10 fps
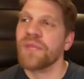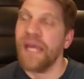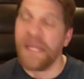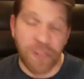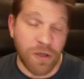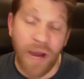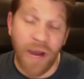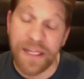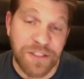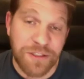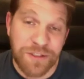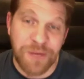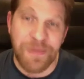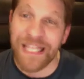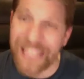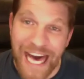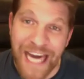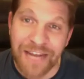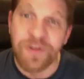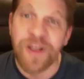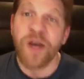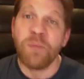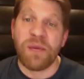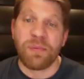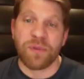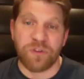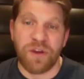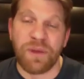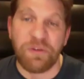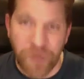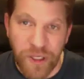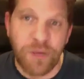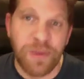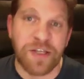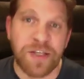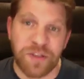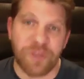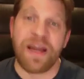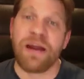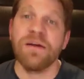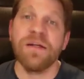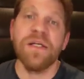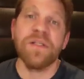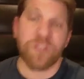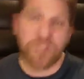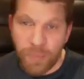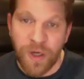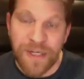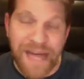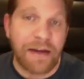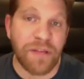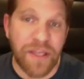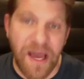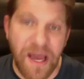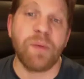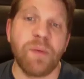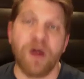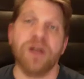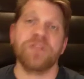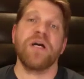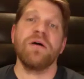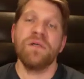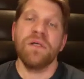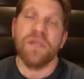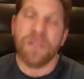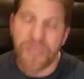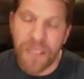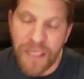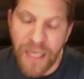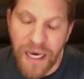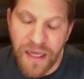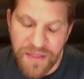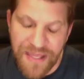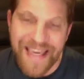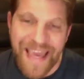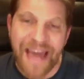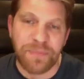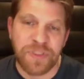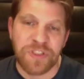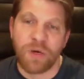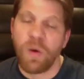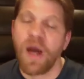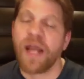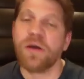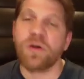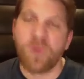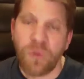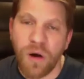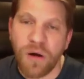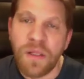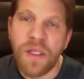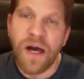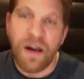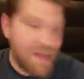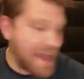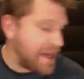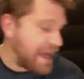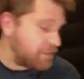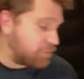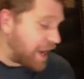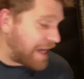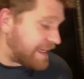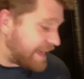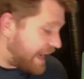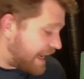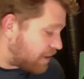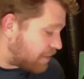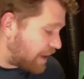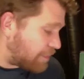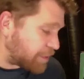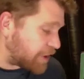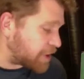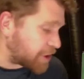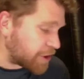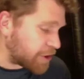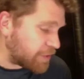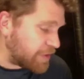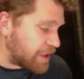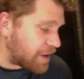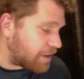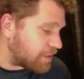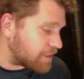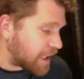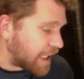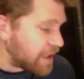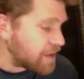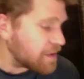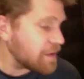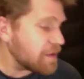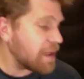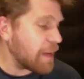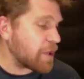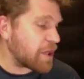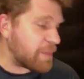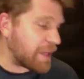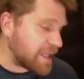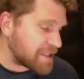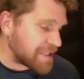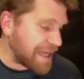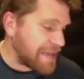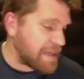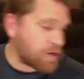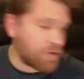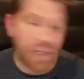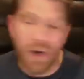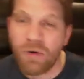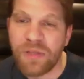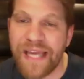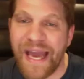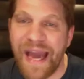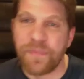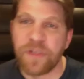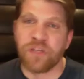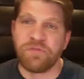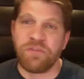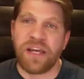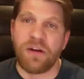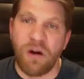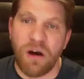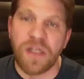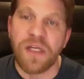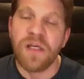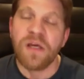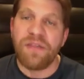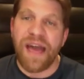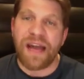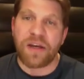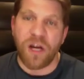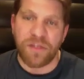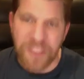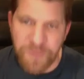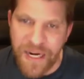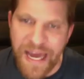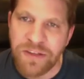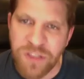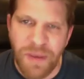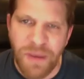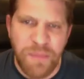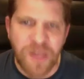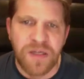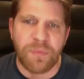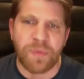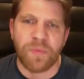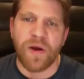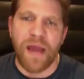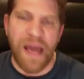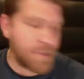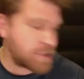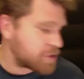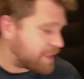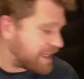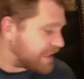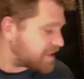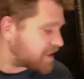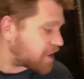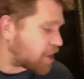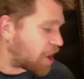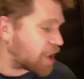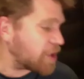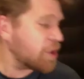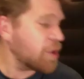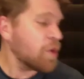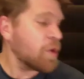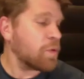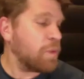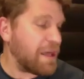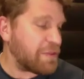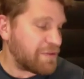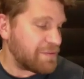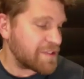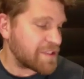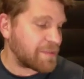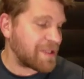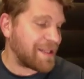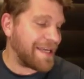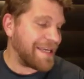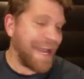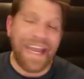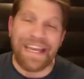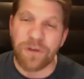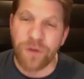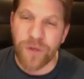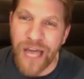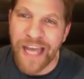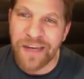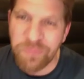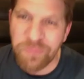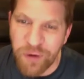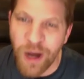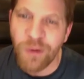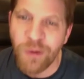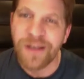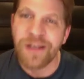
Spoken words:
you're right. There's going to be a lot of people screaming for you because they're there to support not only Kama but also the academy. So what a cool event! Right now, I'm pretty sure you're the only. I'm looking at my list. I think you're the only amateur fight on that card that's been announced. There might be a couple more amateurs, but it's a card with something like 8 or 9 pro